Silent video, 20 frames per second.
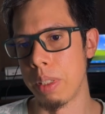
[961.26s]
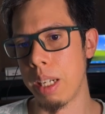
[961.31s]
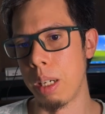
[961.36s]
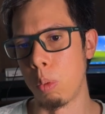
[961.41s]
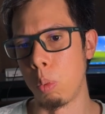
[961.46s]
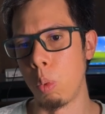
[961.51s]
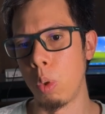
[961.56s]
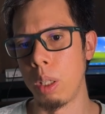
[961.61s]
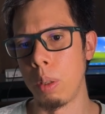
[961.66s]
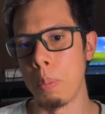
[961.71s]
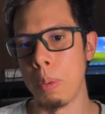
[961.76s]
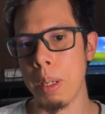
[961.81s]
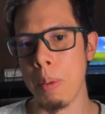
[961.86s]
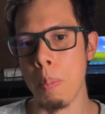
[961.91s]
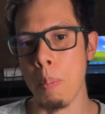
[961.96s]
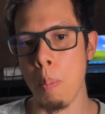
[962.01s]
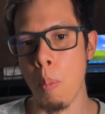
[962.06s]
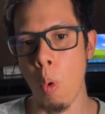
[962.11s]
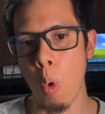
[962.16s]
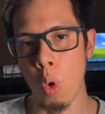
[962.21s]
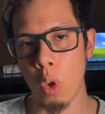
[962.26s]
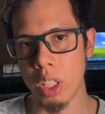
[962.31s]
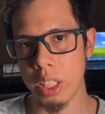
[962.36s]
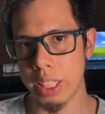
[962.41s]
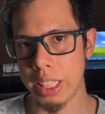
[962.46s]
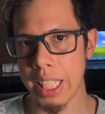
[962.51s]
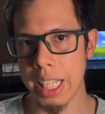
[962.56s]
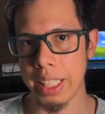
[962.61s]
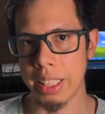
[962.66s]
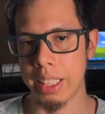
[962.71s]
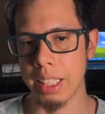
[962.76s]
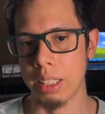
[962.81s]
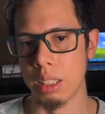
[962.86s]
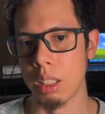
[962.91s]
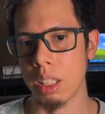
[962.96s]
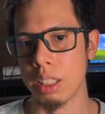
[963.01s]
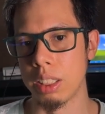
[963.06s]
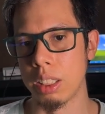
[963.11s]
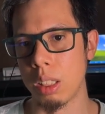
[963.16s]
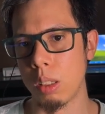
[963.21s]
will be more data
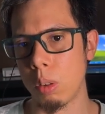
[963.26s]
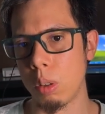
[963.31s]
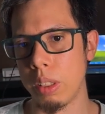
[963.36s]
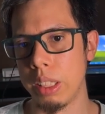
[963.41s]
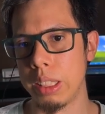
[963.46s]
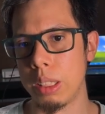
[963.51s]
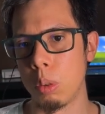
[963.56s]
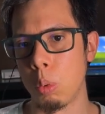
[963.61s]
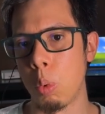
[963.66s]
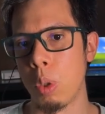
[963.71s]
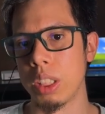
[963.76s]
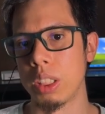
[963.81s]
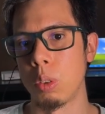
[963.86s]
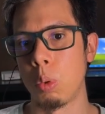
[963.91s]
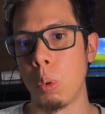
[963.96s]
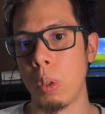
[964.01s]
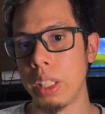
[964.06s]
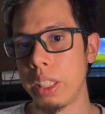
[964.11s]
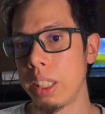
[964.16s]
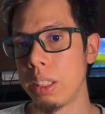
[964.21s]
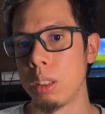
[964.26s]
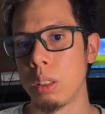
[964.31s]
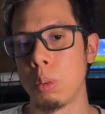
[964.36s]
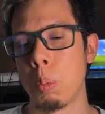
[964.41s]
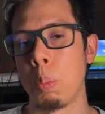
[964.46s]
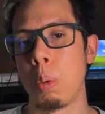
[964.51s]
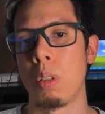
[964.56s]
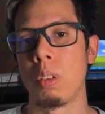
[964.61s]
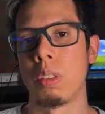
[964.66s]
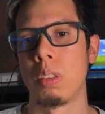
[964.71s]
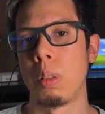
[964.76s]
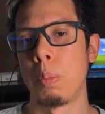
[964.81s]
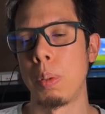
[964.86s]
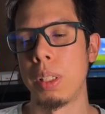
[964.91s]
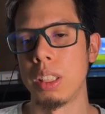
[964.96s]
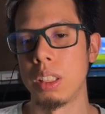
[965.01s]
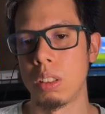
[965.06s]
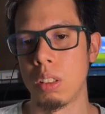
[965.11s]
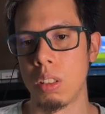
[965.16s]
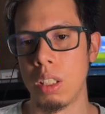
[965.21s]
that it was created to support triple
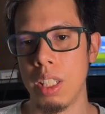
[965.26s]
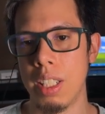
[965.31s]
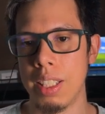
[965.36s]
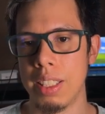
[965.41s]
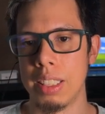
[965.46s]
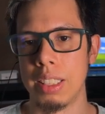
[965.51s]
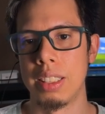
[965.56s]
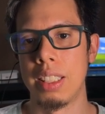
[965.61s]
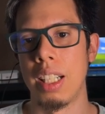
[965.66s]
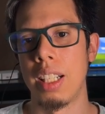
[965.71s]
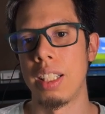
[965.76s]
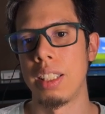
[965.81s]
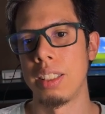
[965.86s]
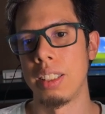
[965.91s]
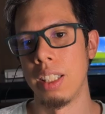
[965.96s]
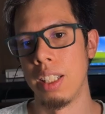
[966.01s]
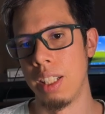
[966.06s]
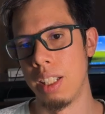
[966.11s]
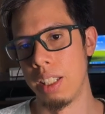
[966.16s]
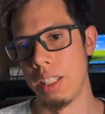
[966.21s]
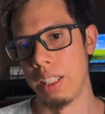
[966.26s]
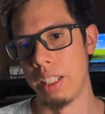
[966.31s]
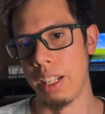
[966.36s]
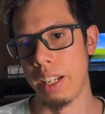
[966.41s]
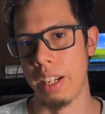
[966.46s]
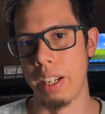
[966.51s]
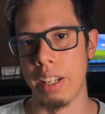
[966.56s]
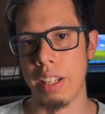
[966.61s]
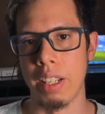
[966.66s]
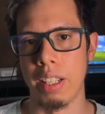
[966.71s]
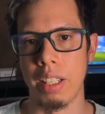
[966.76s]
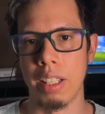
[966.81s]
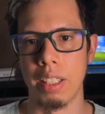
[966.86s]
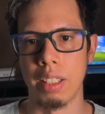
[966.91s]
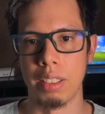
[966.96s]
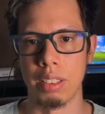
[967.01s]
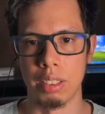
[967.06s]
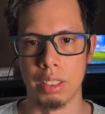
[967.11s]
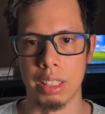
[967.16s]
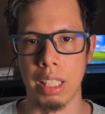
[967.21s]
store than a
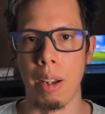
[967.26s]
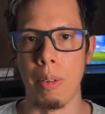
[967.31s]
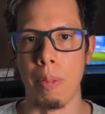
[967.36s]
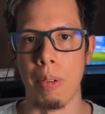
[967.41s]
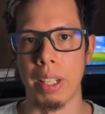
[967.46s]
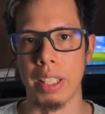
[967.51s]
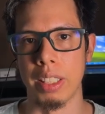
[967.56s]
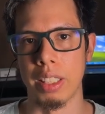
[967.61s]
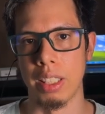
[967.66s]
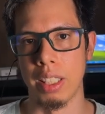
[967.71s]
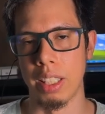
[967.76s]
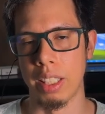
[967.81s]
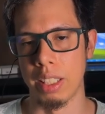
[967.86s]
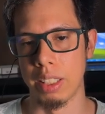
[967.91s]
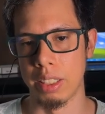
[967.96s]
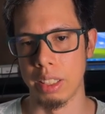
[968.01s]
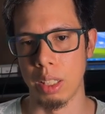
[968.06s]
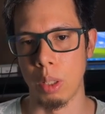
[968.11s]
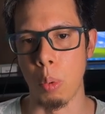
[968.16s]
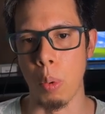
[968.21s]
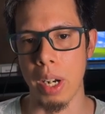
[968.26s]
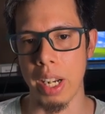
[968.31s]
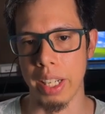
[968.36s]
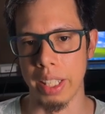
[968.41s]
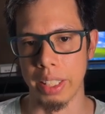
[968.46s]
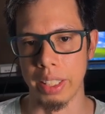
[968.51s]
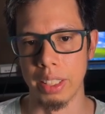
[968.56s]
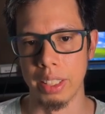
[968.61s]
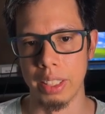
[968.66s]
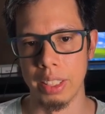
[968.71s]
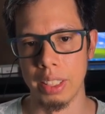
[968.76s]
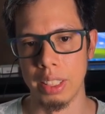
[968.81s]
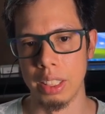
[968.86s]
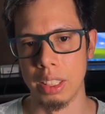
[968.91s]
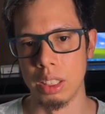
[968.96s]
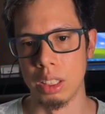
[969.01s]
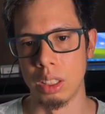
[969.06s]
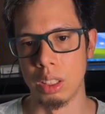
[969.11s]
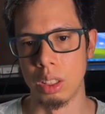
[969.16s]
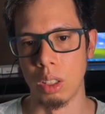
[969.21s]
Cypher query.
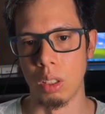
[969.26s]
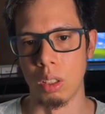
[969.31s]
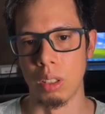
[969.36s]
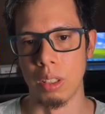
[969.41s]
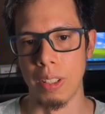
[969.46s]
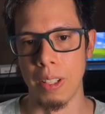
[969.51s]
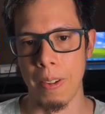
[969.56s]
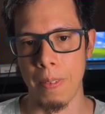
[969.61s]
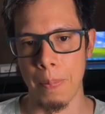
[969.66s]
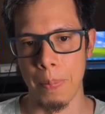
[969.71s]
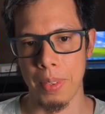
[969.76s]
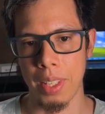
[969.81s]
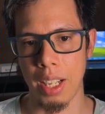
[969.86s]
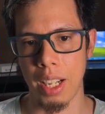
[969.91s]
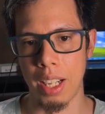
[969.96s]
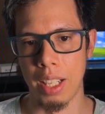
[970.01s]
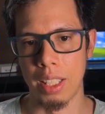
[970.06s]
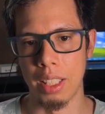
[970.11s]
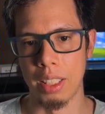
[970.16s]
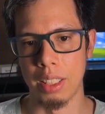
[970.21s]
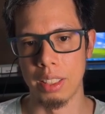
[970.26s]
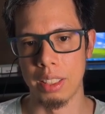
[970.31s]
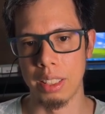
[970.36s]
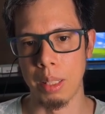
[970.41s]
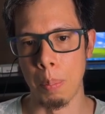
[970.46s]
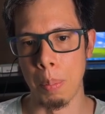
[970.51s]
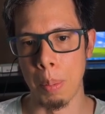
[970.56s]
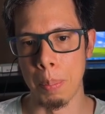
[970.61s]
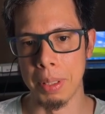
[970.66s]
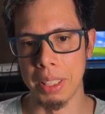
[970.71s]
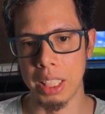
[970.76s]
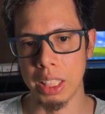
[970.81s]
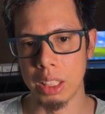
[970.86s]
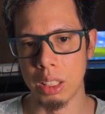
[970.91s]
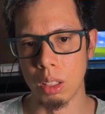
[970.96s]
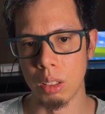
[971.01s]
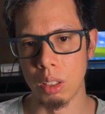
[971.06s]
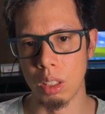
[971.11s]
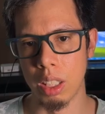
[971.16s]
So the implementation